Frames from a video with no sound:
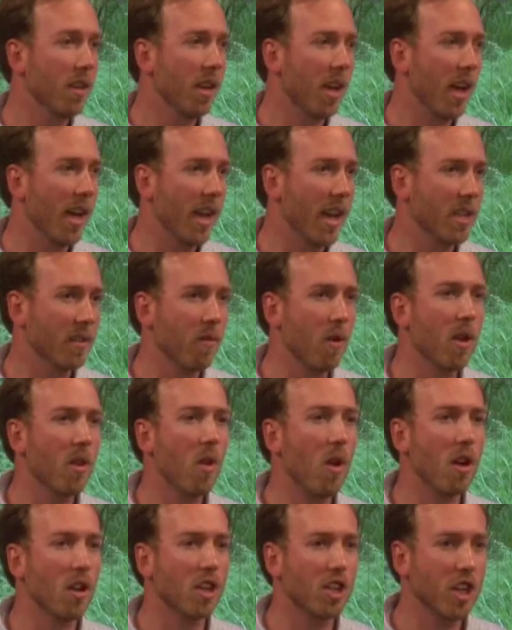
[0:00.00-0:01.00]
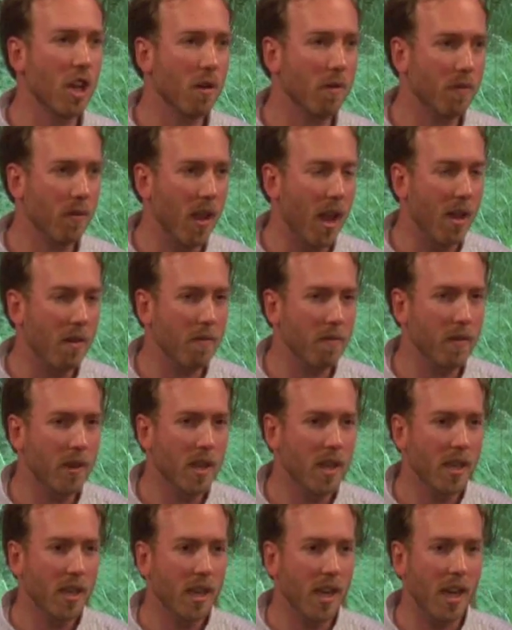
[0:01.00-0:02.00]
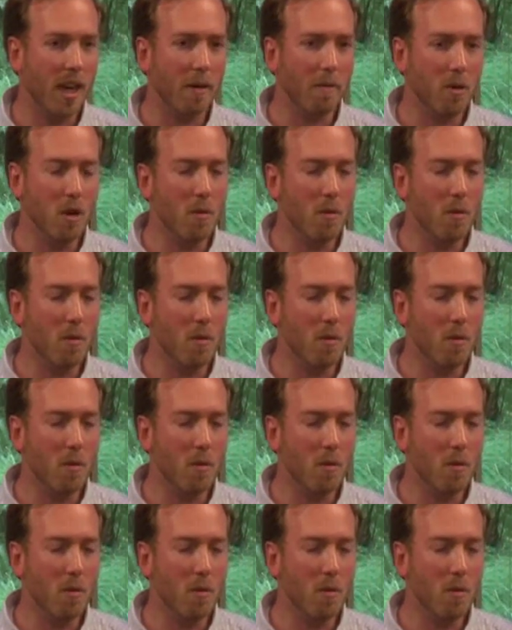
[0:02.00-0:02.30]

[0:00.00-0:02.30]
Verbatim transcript: Uh, it has a very long shelf life. Uh,